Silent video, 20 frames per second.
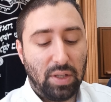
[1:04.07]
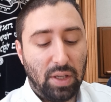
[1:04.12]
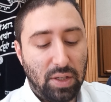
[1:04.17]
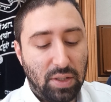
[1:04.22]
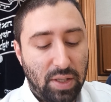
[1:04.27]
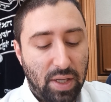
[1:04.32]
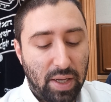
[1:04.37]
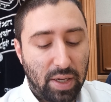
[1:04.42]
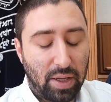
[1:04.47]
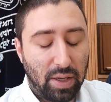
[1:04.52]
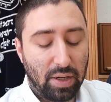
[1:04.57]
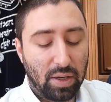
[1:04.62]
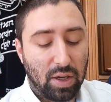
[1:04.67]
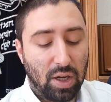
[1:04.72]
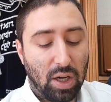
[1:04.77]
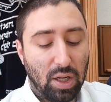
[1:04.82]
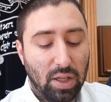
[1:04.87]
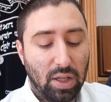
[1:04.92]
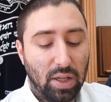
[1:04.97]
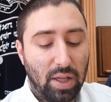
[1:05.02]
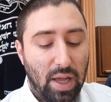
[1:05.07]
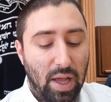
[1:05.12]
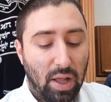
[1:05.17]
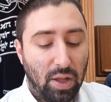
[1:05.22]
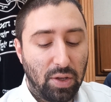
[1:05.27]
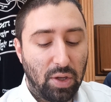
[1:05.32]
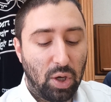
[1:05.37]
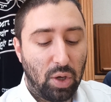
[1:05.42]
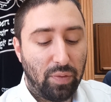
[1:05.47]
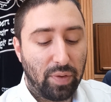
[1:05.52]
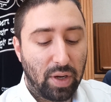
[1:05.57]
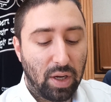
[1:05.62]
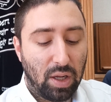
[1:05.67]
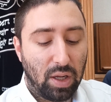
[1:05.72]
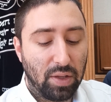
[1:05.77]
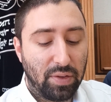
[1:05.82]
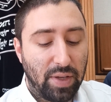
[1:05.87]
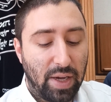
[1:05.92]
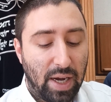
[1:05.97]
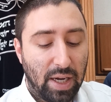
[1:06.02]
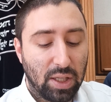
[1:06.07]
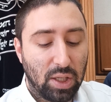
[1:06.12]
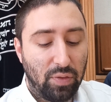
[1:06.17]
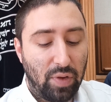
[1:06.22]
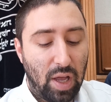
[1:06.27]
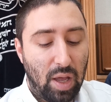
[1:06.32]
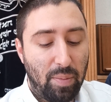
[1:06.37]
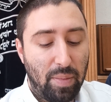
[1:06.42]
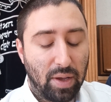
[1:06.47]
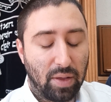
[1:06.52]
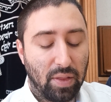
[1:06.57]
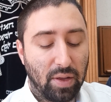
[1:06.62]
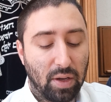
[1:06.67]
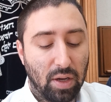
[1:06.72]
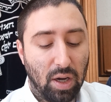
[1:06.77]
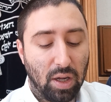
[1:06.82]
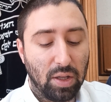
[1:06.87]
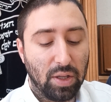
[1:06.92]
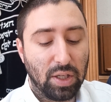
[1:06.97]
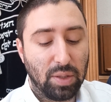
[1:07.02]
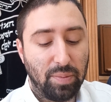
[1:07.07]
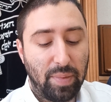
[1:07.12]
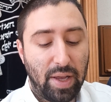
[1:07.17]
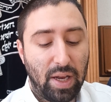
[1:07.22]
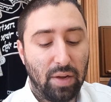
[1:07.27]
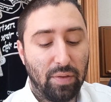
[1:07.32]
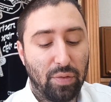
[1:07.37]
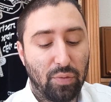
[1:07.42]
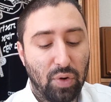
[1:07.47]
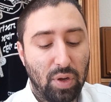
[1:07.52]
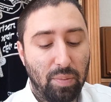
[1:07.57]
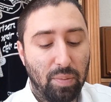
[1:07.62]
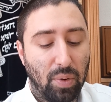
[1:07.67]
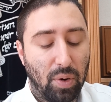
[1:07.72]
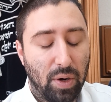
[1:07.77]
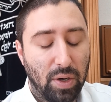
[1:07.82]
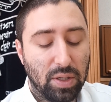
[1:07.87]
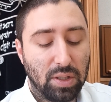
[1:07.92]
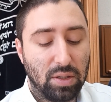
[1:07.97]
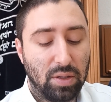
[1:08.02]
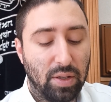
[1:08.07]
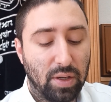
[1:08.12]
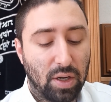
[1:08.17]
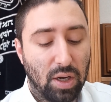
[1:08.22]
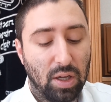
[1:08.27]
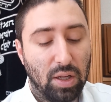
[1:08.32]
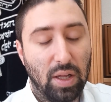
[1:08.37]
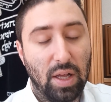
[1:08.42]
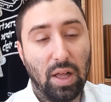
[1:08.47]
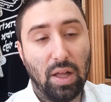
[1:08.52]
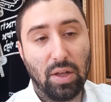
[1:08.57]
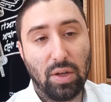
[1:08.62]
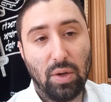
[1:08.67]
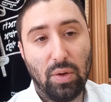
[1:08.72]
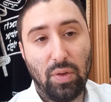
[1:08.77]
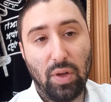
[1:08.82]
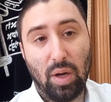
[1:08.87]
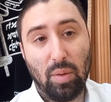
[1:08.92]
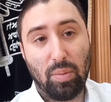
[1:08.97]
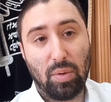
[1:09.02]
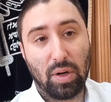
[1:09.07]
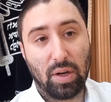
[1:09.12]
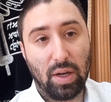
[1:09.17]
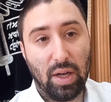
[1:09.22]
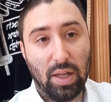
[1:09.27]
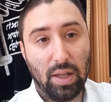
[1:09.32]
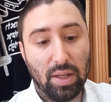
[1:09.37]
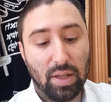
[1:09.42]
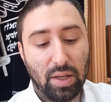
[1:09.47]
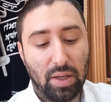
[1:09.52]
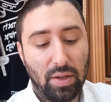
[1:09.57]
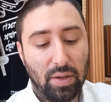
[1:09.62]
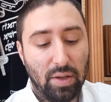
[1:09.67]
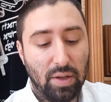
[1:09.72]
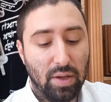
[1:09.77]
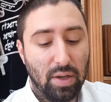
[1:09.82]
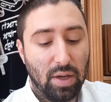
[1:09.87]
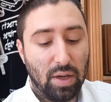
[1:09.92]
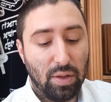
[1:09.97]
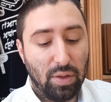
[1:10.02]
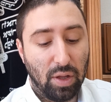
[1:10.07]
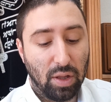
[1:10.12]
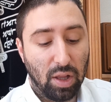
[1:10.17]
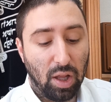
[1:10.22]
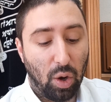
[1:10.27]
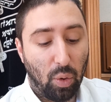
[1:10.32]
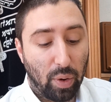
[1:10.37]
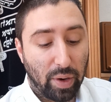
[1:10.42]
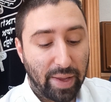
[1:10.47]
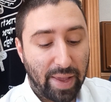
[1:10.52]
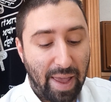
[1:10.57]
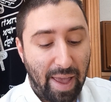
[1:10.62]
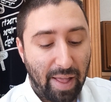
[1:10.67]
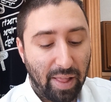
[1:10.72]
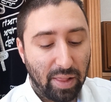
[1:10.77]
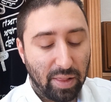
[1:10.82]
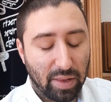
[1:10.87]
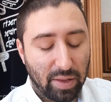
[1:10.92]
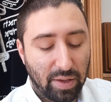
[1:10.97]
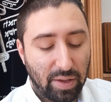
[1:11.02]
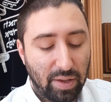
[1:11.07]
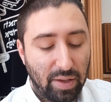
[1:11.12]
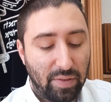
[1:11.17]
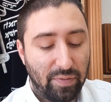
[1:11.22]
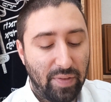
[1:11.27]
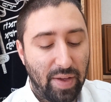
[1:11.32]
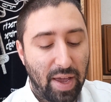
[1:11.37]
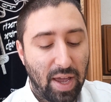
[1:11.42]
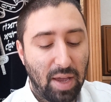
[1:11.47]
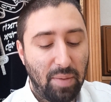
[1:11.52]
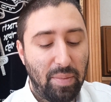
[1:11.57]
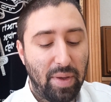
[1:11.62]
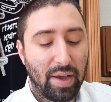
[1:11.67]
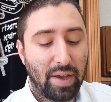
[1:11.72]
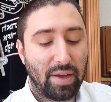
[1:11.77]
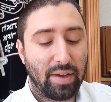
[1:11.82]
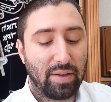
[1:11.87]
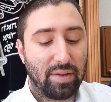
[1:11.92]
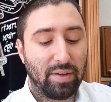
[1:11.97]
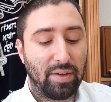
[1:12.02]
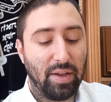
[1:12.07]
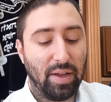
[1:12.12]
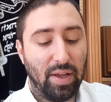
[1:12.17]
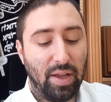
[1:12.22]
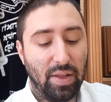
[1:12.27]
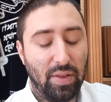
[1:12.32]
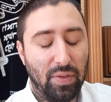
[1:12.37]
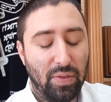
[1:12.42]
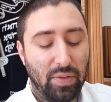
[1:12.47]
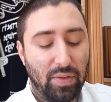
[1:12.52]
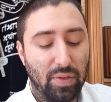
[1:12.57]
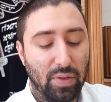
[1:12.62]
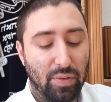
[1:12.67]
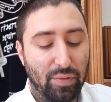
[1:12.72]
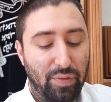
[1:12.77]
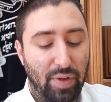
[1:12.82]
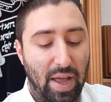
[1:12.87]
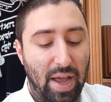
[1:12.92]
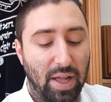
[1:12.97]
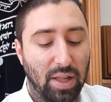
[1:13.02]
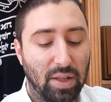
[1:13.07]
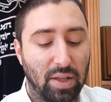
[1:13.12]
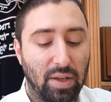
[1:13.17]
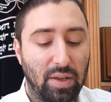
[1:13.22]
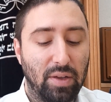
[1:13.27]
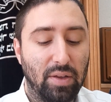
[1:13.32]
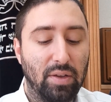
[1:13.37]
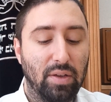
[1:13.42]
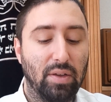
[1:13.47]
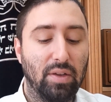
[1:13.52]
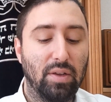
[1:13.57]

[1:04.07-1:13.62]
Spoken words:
in a second. Galil Elyon v'Galil Tachlam Emek. The Galil is made of three parts: the Galil Elyon, the upper Galilee, the lower Galilee, the Emek, and the valley.